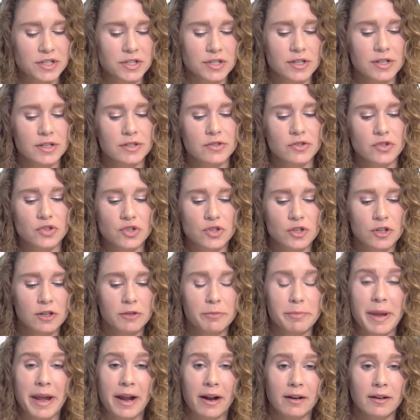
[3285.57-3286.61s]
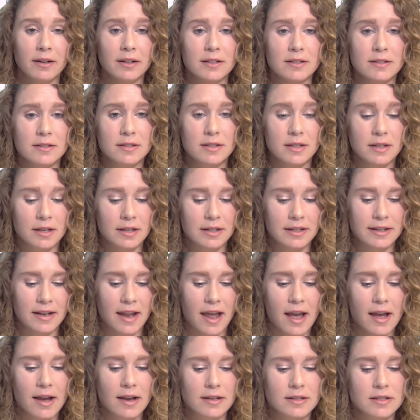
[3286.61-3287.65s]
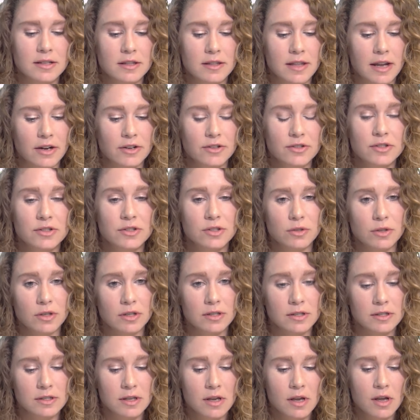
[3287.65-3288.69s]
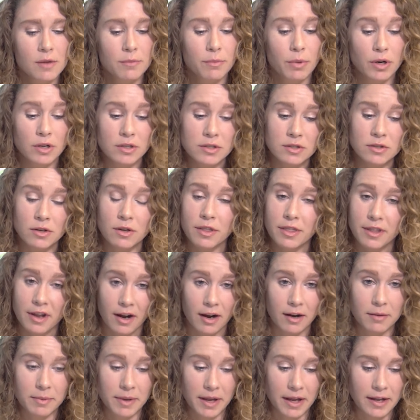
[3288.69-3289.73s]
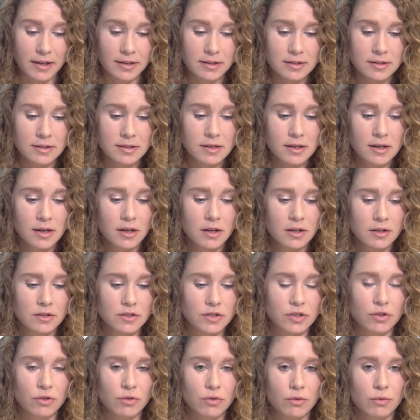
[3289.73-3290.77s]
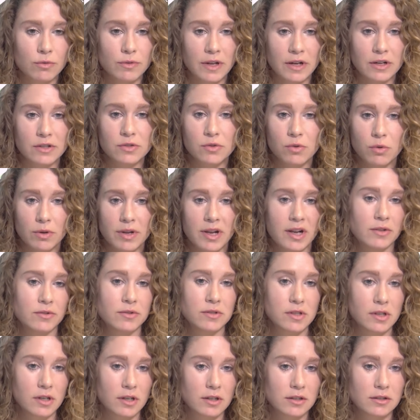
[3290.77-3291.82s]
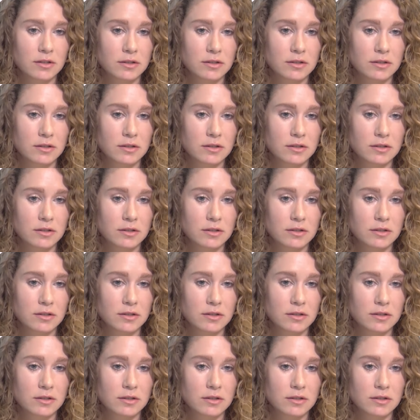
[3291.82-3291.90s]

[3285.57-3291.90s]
is, should parents connect their students' personal therapist to their school counselor?